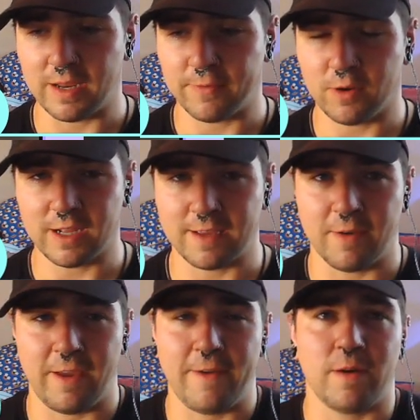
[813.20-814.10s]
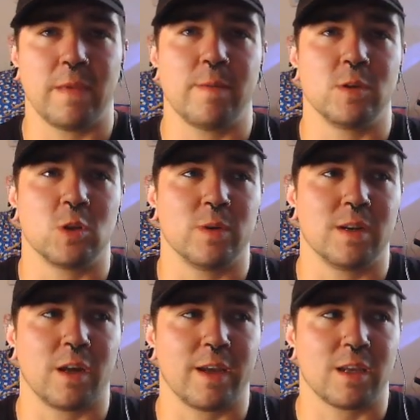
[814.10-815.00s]
I mean, I feel like if, if I'm maybe
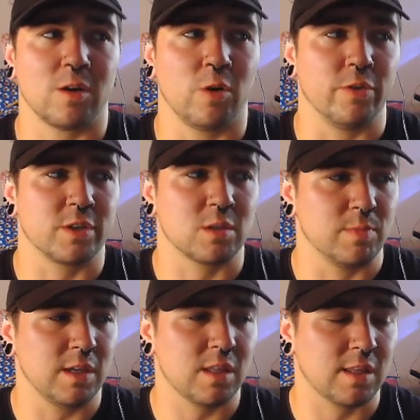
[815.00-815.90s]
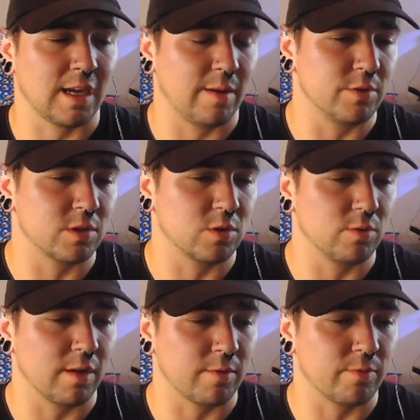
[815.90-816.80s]
doing like on the Smith and I'm just
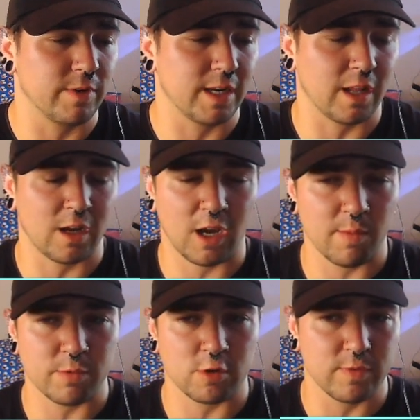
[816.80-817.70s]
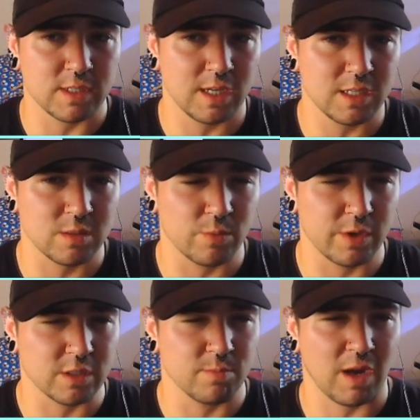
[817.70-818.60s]
doing like really like hypertrophy sets
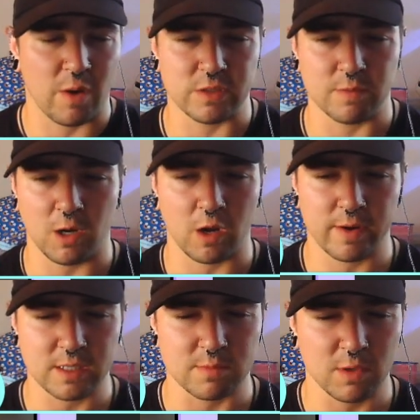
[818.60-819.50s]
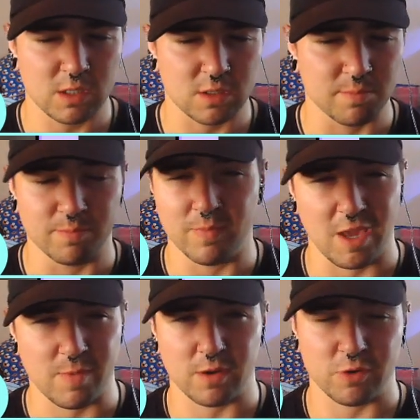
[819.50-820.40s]
where it doesn't matter where the bar is as much,
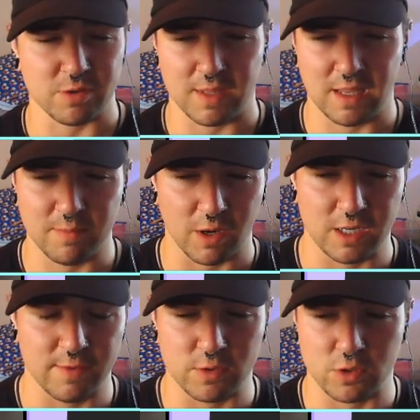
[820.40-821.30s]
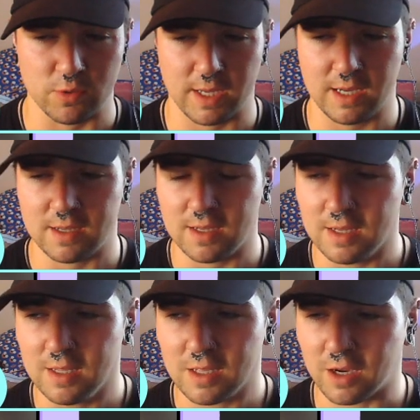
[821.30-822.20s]
maybe I'd use them then, but I never do that
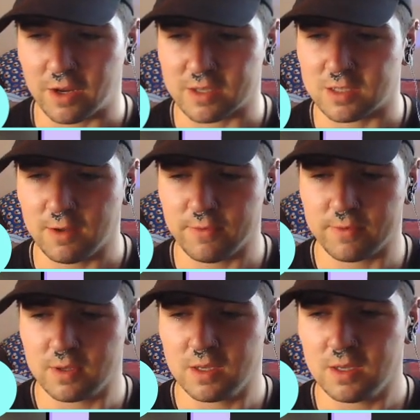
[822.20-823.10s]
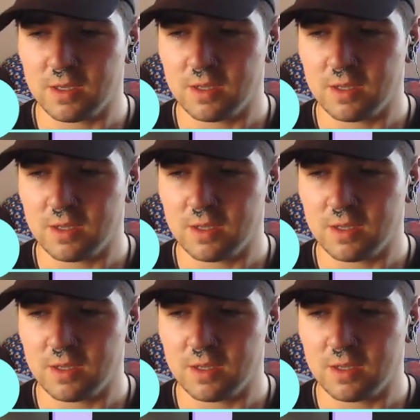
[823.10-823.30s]
kind of stuff.